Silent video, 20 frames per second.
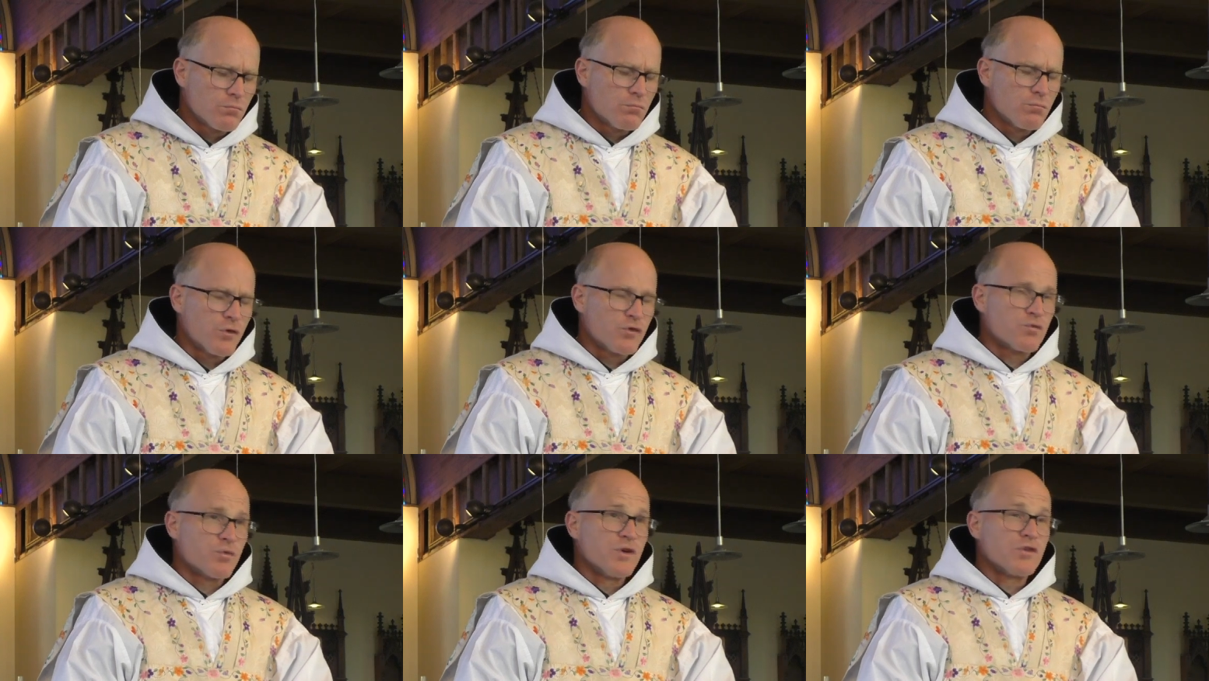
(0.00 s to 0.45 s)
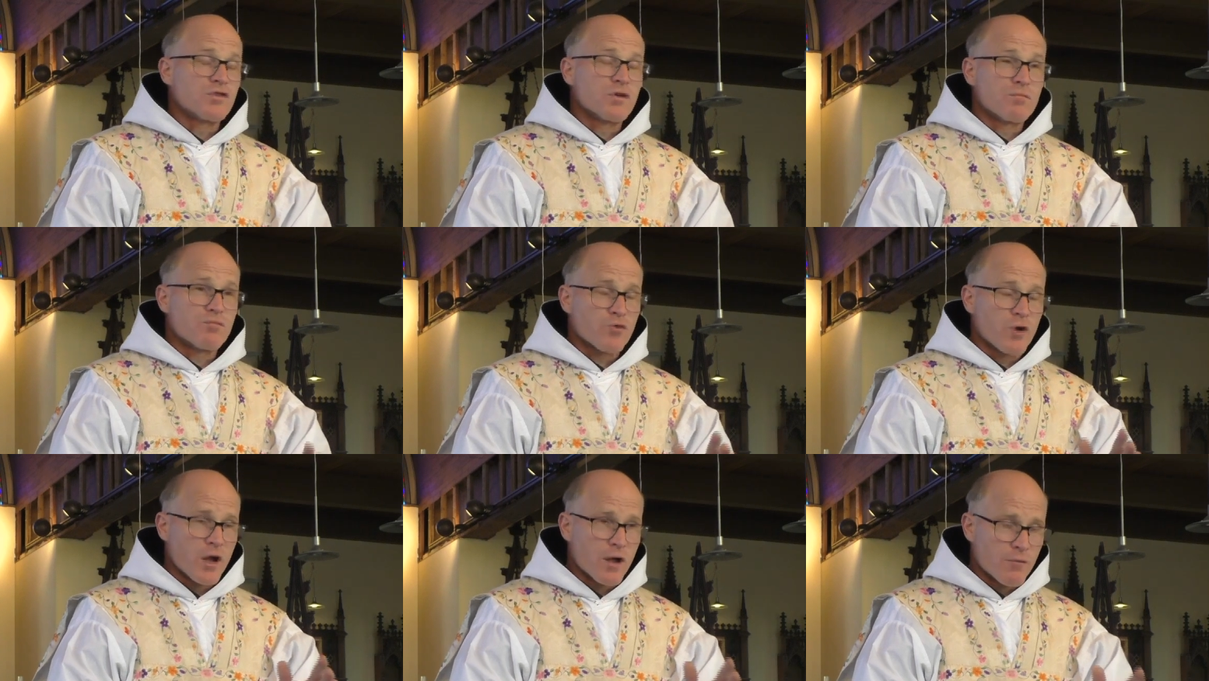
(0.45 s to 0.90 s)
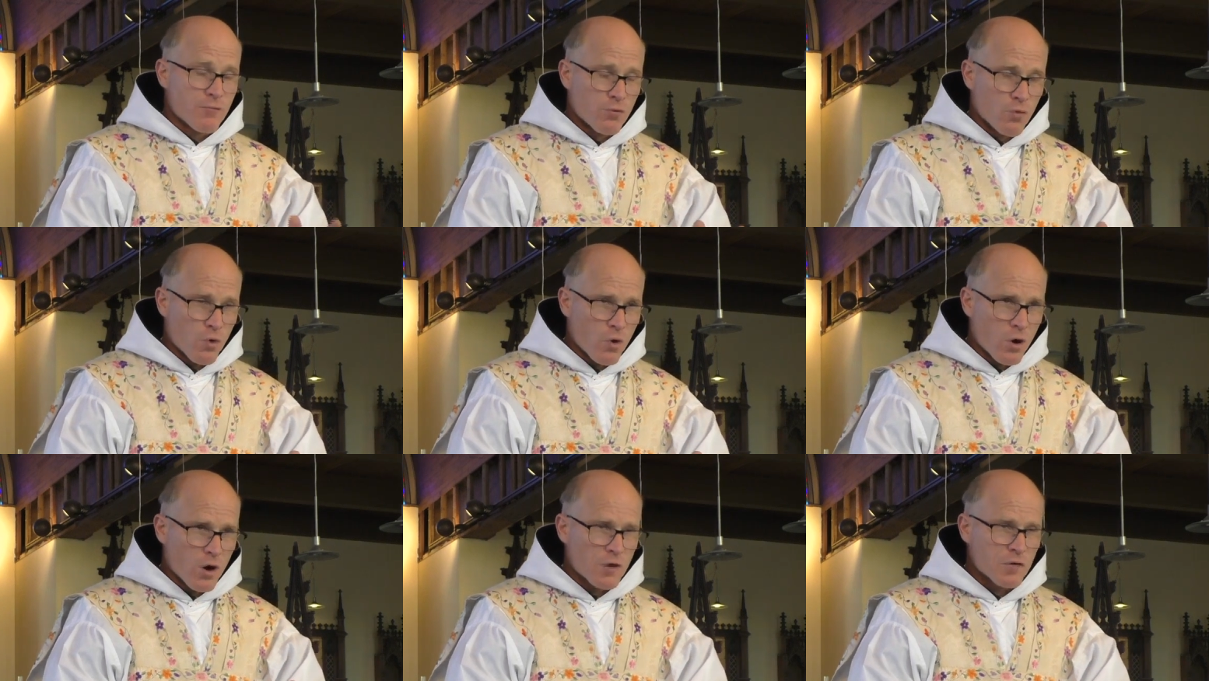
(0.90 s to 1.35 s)
which we should pray
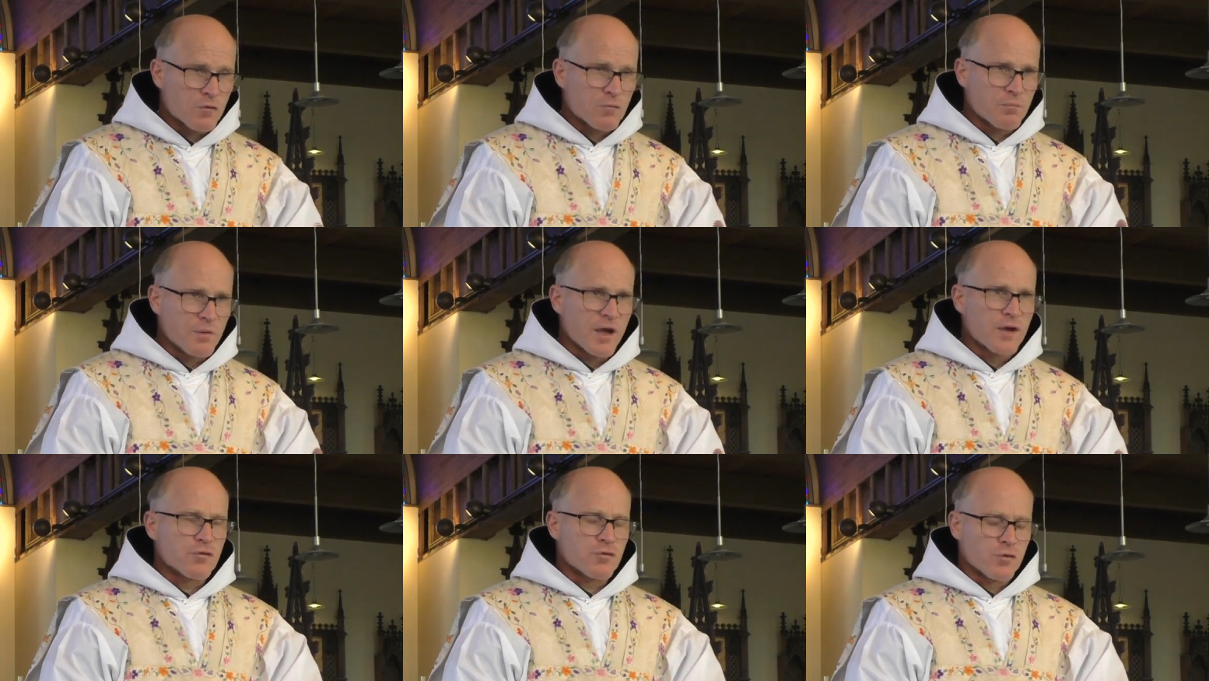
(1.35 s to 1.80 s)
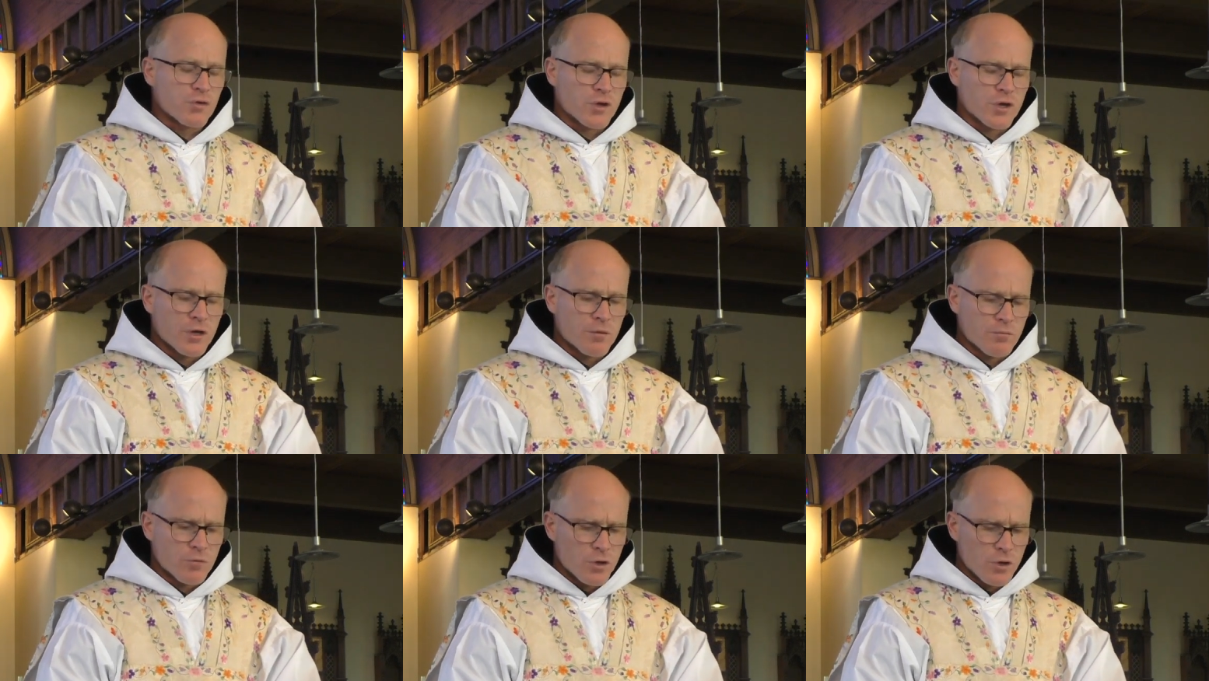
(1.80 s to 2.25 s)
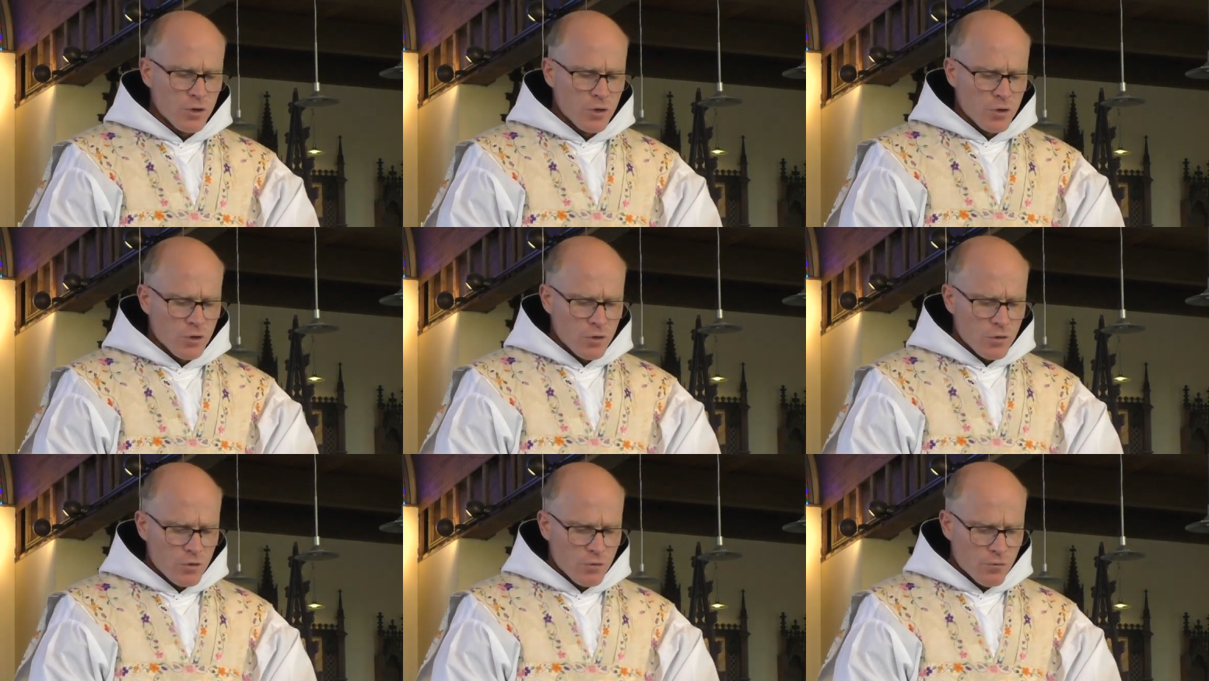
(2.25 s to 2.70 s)
for, especially
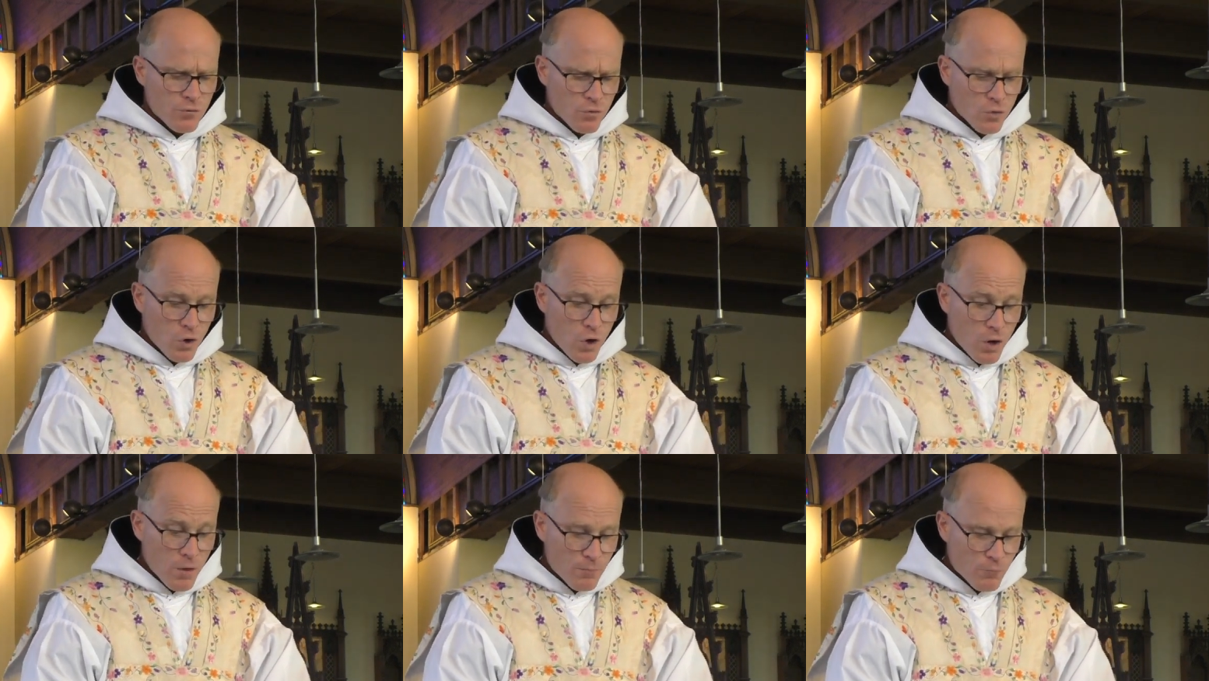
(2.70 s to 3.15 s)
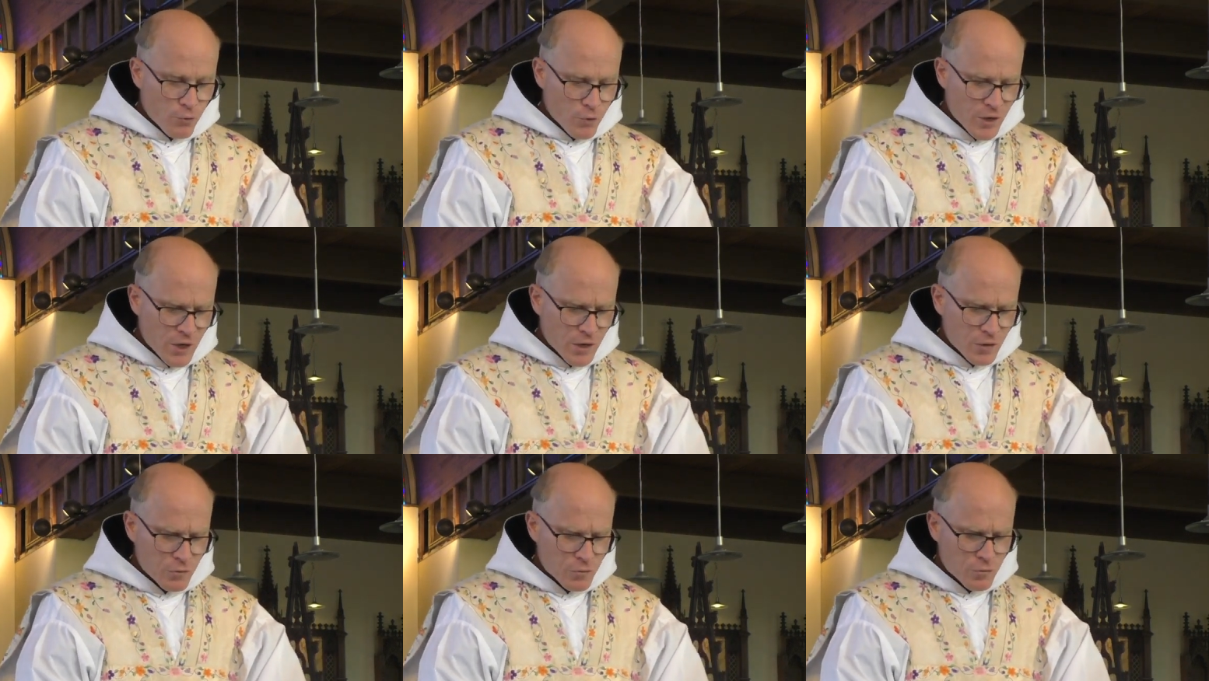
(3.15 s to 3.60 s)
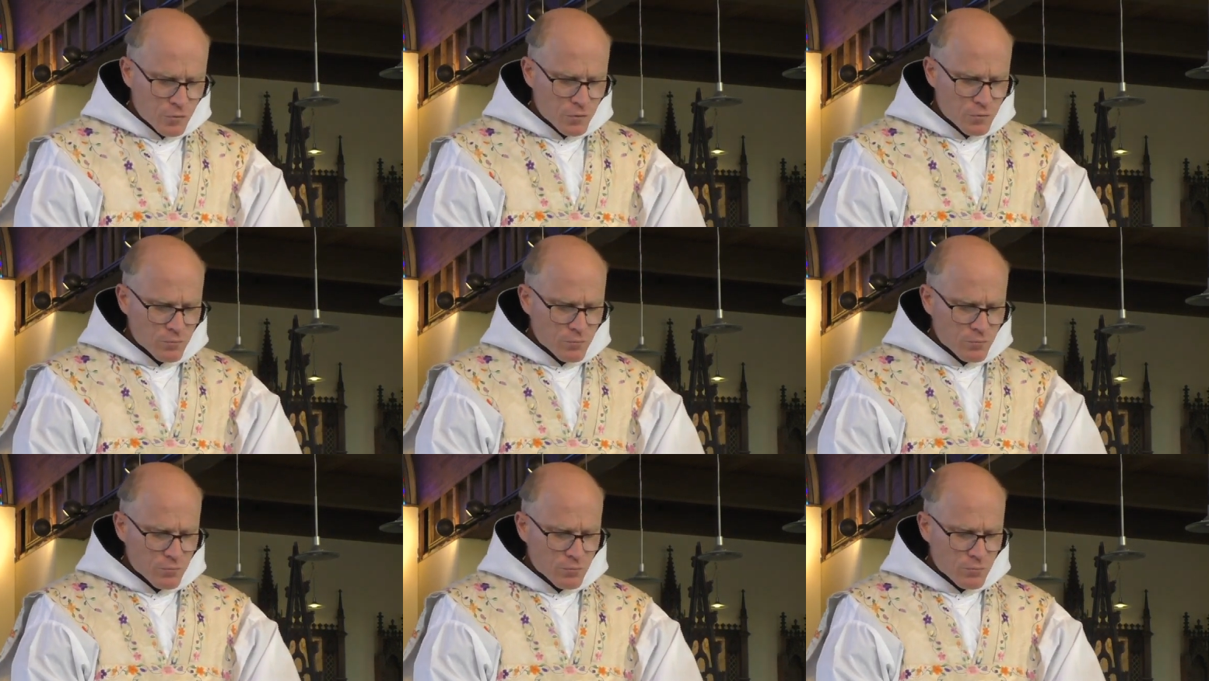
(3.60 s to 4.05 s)
for all
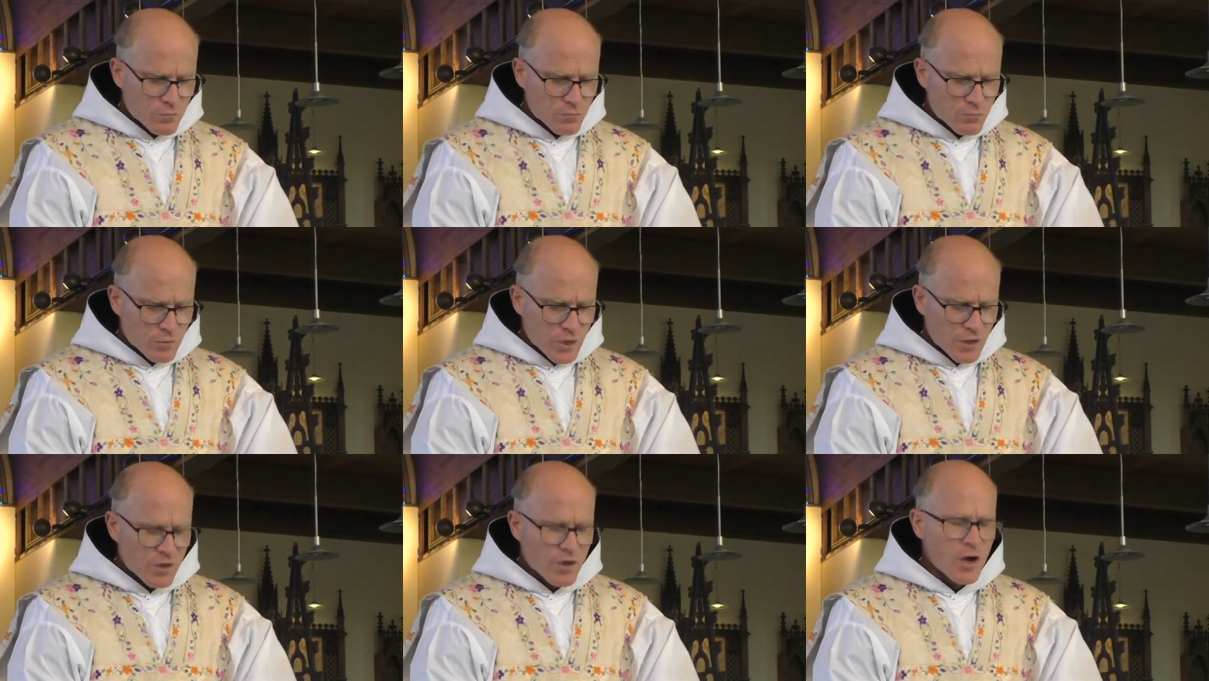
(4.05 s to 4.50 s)
priests in the